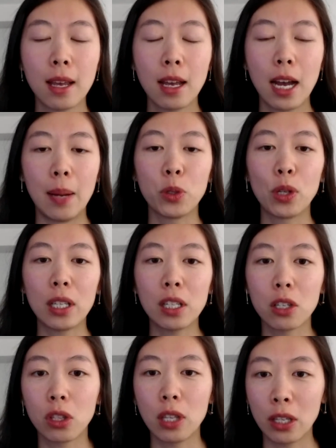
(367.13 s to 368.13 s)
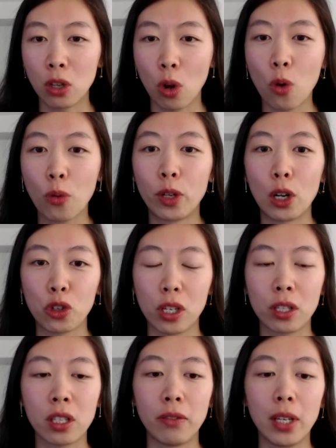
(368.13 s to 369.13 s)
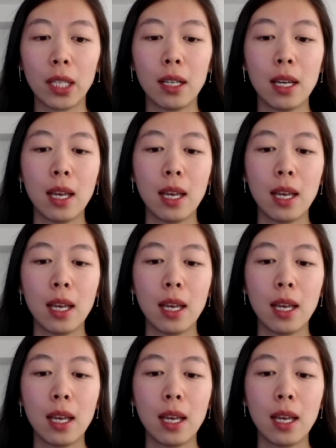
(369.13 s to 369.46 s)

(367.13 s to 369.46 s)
So that's the overall gist of it.